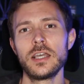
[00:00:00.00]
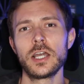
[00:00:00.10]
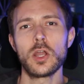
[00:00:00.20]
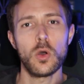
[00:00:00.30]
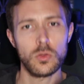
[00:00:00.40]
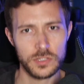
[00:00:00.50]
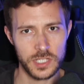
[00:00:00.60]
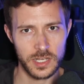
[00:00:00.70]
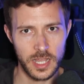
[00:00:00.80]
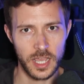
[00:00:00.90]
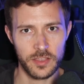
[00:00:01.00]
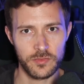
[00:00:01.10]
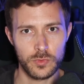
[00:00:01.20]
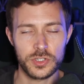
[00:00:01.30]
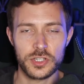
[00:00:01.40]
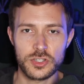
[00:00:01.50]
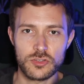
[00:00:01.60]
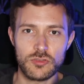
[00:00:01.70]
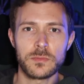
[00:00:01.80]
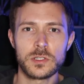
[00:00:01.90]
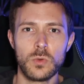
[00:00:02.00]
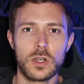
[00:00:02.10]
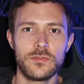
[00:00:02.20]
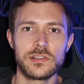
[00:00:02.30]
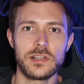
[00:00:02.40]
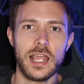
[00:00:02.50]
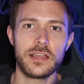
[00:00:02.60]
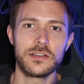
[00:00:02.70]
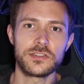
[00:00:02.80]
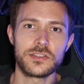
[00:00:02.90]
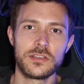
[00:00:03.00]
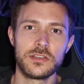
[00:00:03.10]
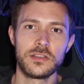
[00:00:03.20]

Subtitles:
and a hunting knife which he strapped to one of his legs.